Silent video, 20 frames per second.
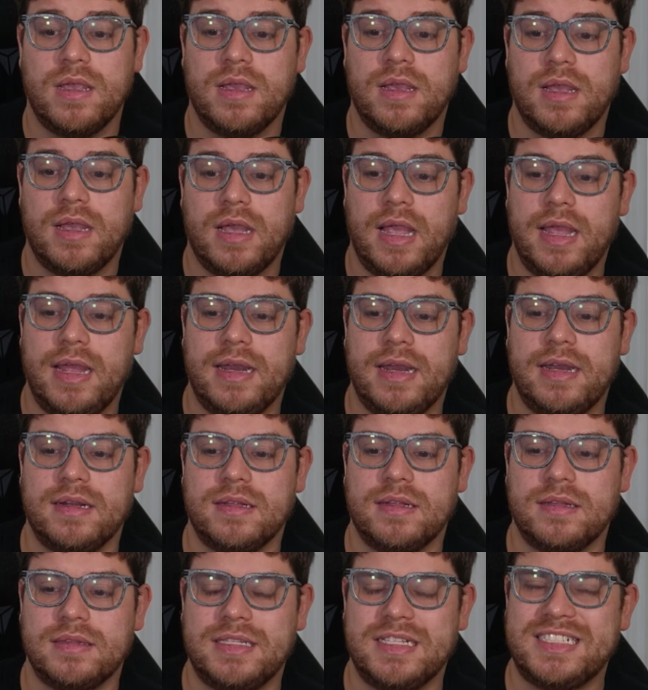And
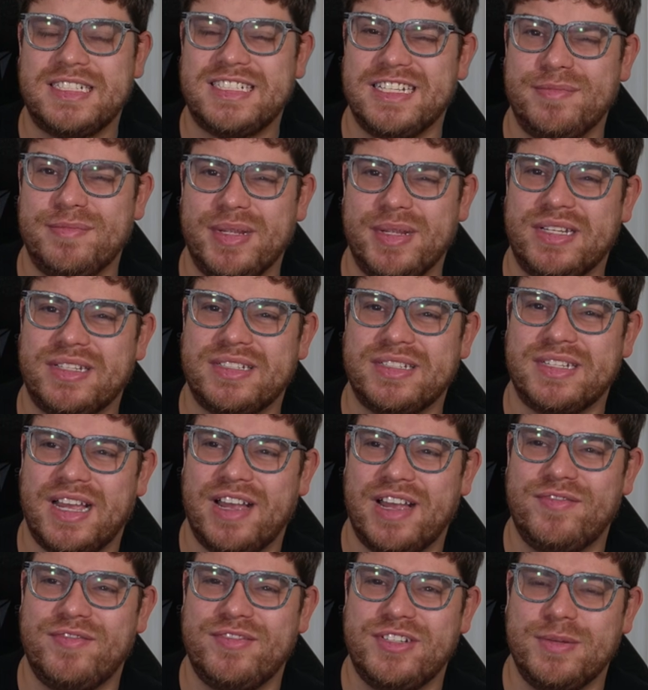this can be
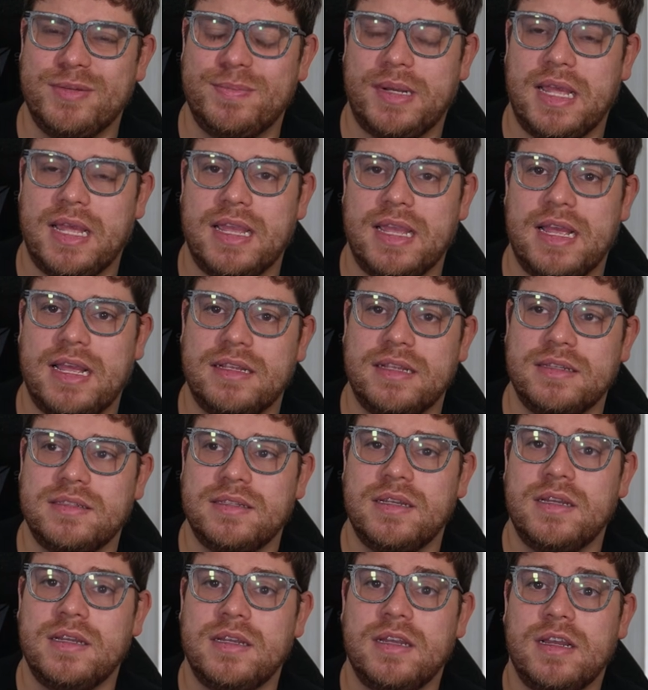tough to play as,
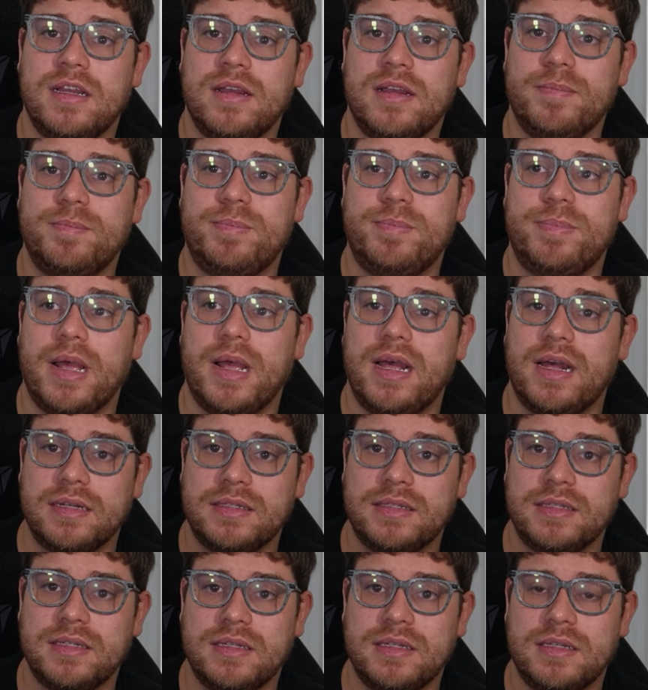
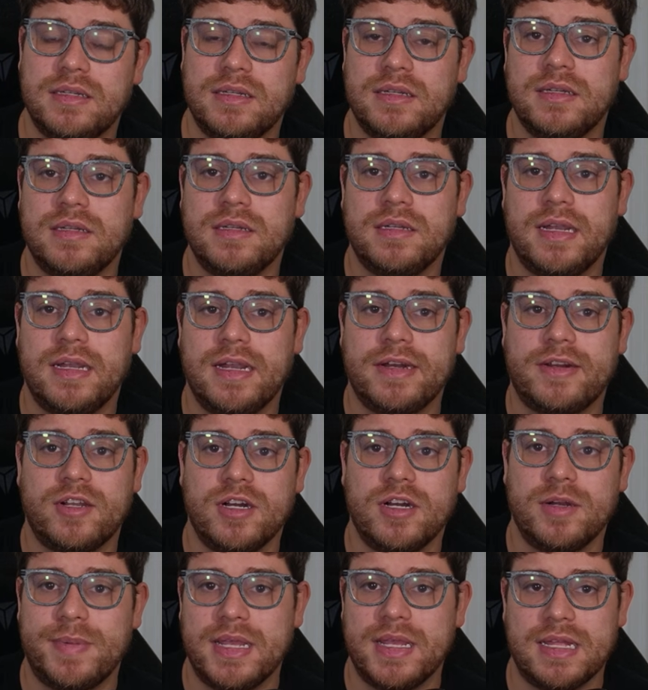but it
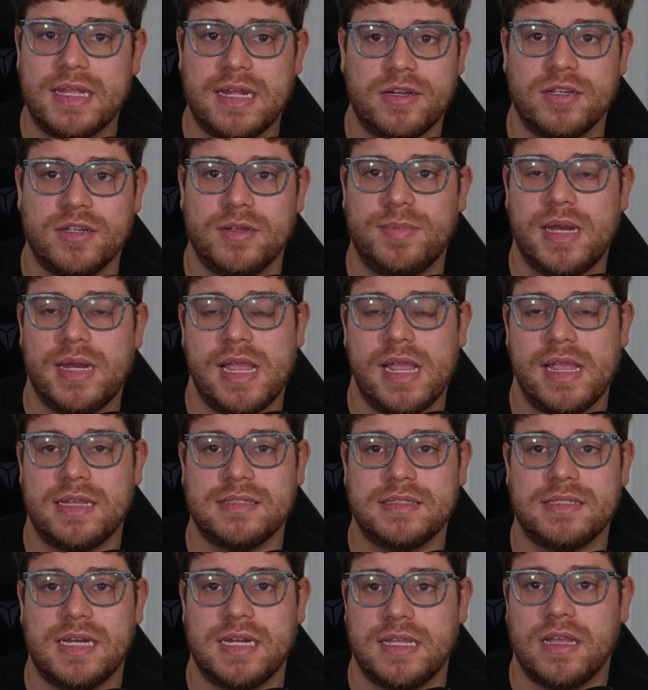could be that you're playing
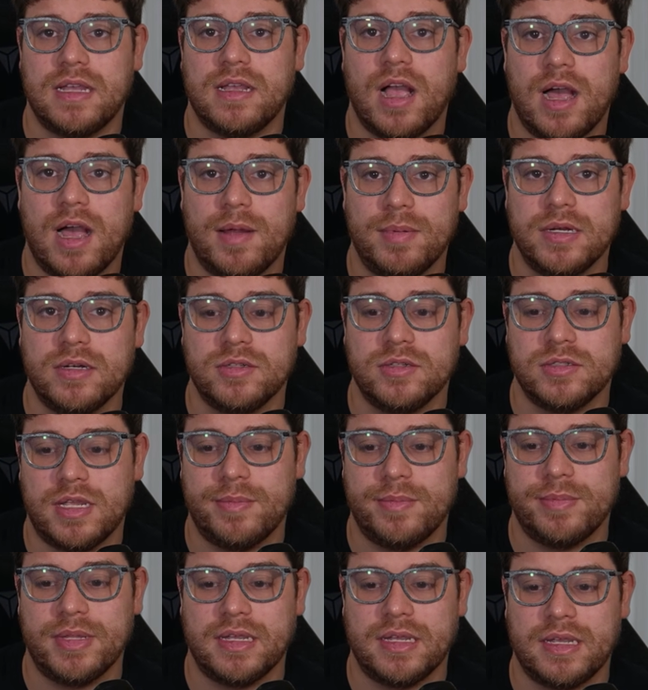as like a goblin or
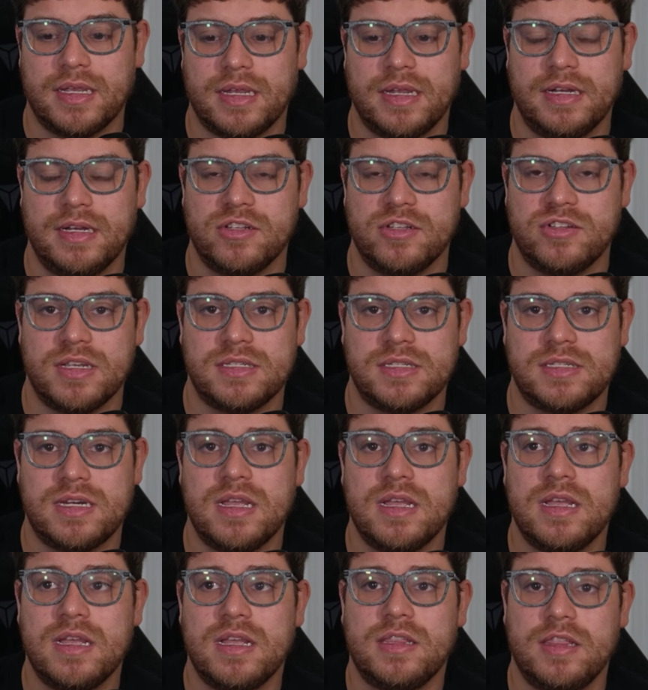something, and just
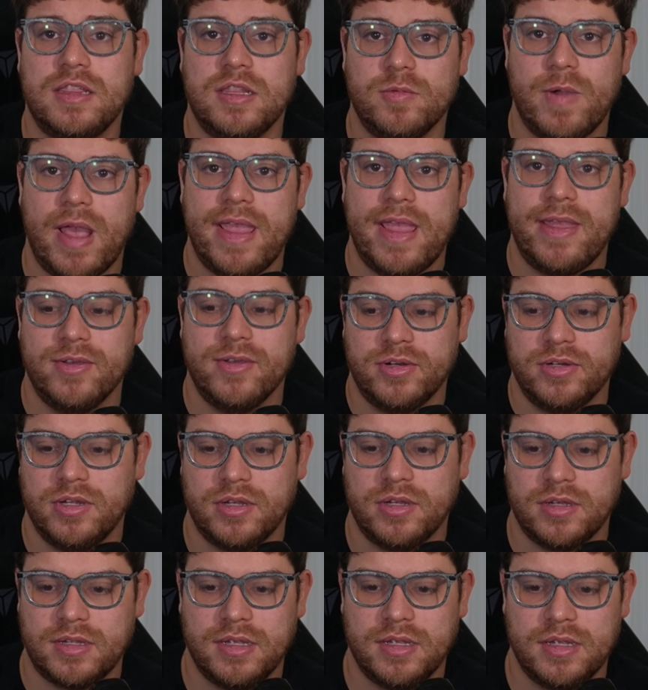the way you
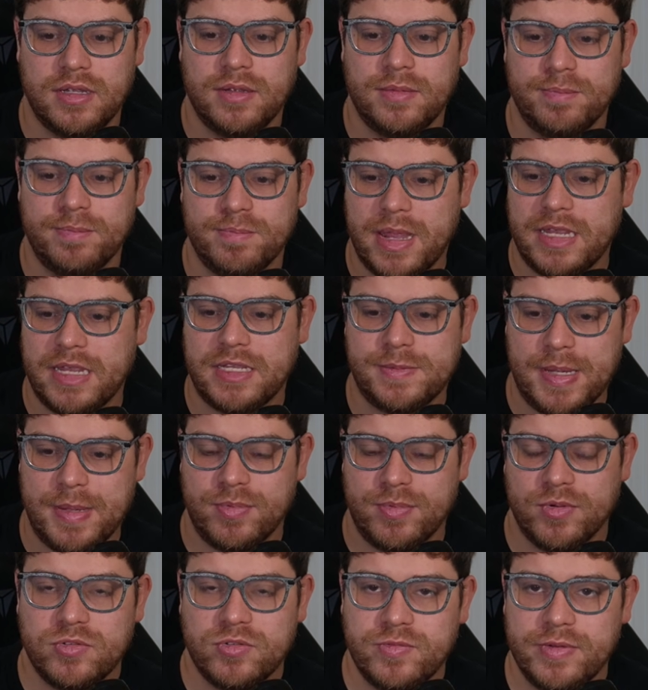look makes
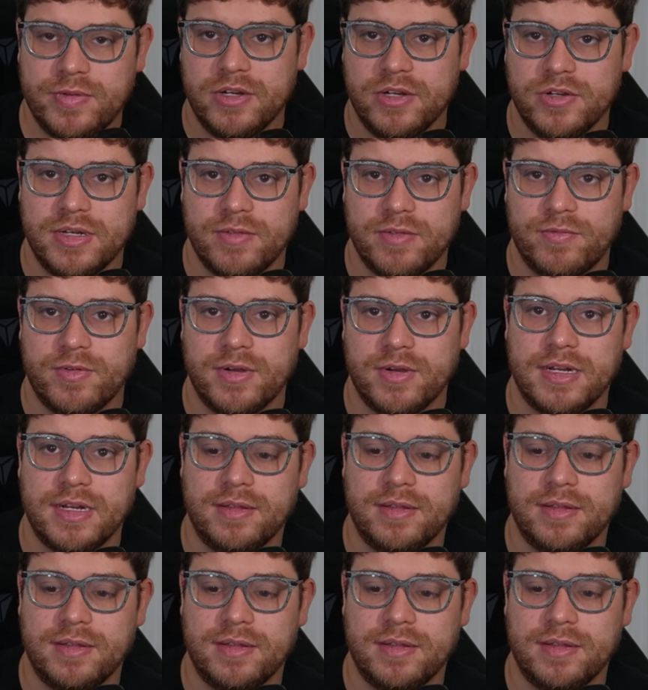people treat you differently.